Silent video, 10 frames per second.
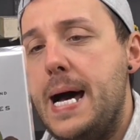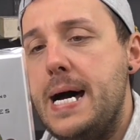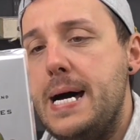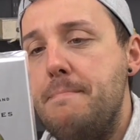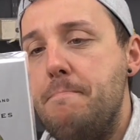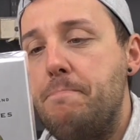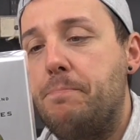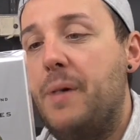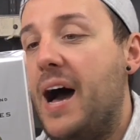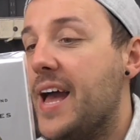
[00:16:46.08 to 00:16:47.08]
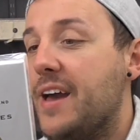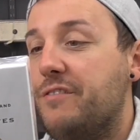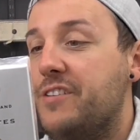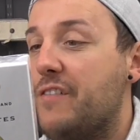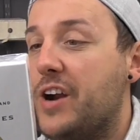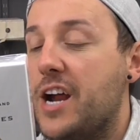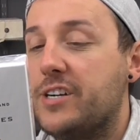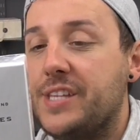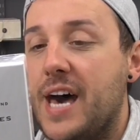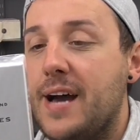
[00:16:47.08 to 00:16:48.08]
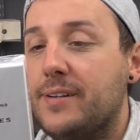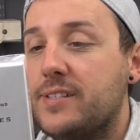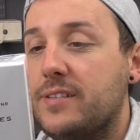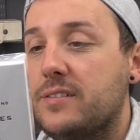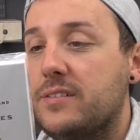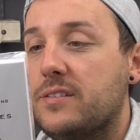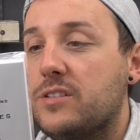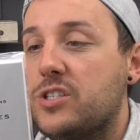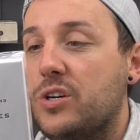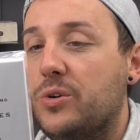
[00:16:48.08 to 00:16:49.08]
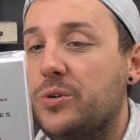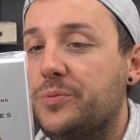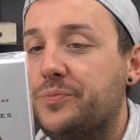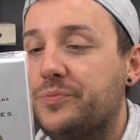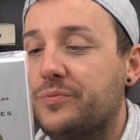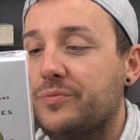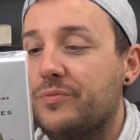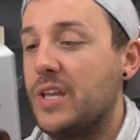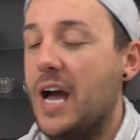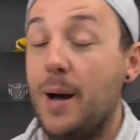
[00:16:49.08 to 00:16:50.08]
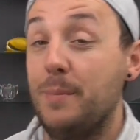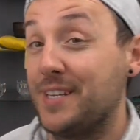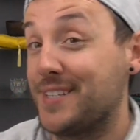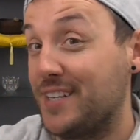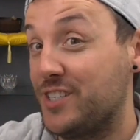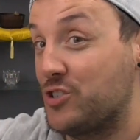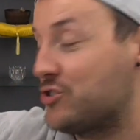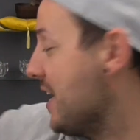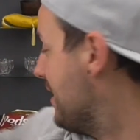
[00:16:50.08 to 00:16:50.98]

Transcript: But I have never heard of that, so I'm excited to